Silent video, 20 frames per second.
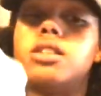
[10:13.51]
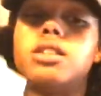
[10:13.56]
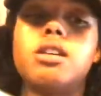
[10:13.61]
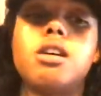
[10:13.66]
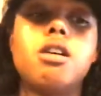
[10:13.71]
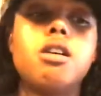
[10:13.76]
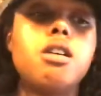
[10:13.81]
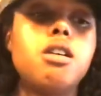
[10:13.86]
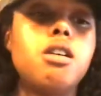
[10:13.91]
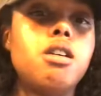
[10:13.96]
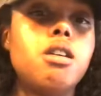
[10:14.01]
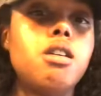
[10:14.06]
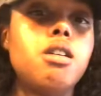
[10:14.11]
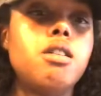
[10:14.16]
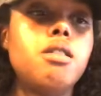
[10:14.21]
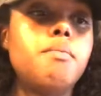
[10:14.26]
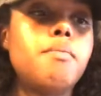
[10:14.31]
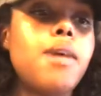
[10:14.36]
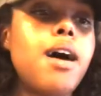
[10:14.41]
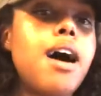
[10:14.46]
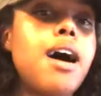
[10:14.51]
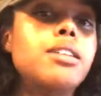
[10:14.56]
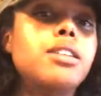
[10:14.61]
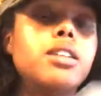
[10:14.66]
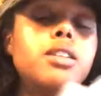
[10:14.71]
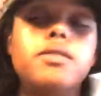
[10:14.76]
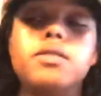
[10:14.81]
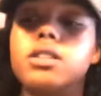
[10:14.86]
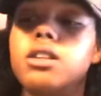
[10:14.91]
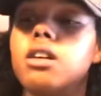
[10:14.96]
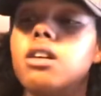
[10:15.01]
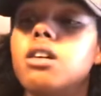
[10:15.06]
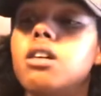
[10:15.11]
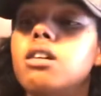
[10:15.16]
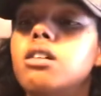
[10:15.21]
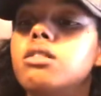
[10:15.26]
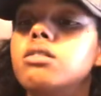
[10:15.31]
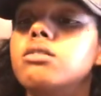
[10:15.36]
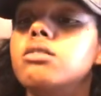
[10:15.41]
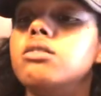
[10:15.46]
some olives,
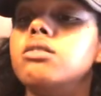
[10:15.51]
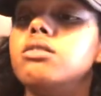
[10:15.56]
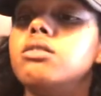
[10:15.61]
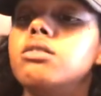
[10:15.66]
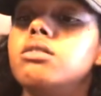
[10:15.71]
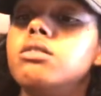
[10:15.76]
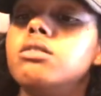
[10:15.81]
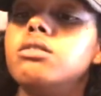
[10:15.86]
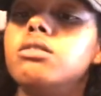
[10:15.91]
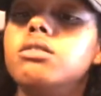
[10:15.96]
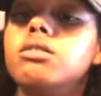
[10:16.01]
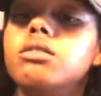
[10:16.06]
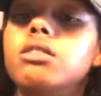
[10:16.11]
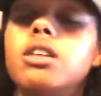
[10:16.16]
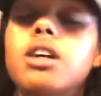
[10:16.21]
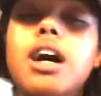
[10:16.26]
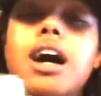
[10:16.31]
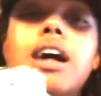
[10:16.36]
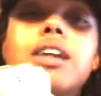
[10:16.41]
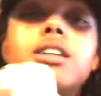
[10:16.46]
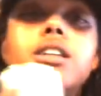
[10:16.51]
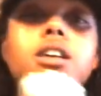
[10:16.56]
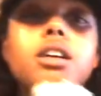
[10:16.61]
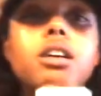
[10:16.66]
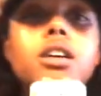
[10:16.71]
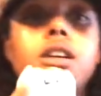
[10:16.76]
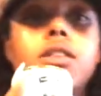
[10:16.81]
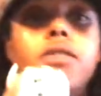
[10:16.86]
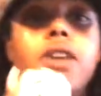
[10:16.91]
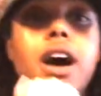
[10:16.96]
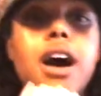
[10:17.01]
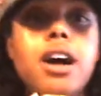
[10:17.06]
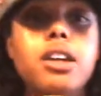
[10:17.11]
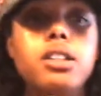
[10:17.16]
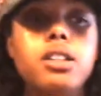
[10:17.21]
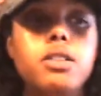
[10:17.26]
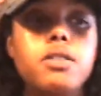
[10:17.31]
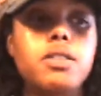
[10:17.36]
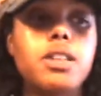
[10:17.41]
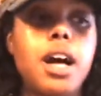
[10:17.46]
y'all. I love
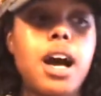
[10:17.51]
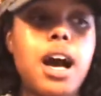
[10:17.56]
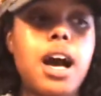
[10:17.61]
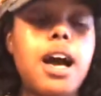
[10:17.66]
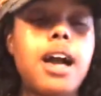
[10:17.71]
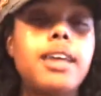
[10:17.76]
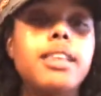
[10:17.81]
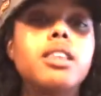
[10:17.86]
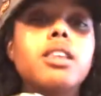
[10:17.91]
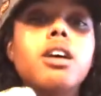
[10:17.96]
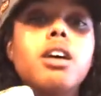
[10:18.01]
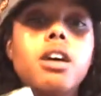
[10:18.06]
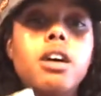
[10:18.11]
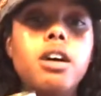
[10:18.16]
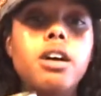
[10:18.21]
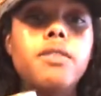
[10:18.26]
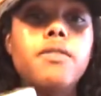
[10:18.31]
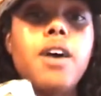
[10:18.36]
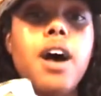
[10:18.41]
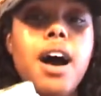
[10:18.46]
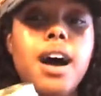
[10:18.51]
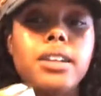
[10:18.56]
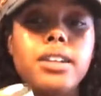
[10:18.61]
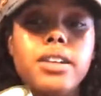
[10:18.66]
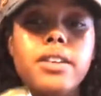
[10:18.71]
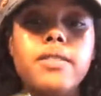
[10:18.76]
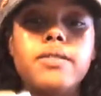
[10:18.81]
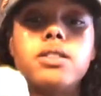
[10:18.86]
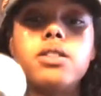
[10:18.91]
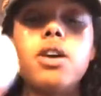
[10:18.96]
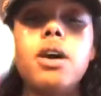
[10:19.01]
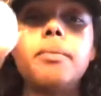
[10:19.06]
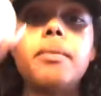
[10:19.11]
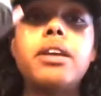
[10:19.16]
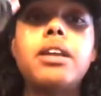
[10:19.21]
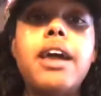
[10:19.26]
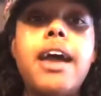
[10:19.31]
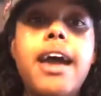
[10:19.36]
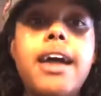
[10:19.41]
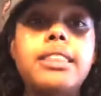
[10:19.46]
olives. I love olives. So I'm
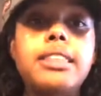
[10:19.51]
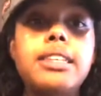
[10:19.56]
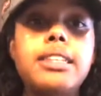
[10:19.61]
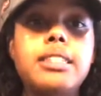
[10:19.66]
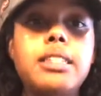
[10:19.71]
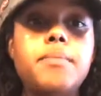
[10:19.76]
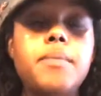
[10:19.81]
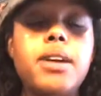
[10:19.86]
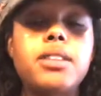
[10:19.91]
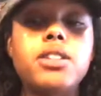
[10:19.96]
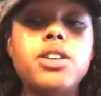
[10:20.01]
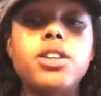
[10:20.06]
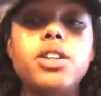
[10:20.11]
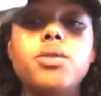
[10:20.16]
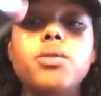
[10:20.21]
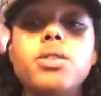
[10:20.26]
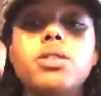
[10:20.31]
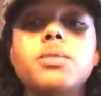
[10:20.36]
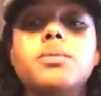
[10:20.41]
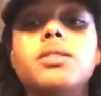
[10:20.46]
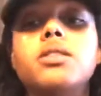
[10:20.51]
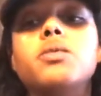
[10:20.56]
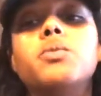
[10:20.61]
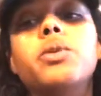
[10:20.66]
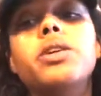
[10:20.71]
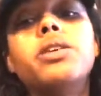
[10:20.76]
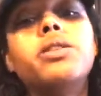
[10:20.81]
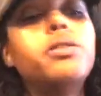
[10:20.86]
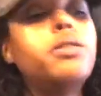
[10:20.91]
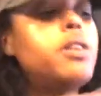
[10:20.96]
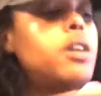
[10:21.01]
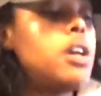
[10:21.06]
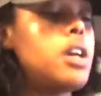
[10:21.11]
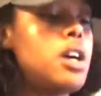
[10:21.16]
gonna add these in my turkey roll-ups as well.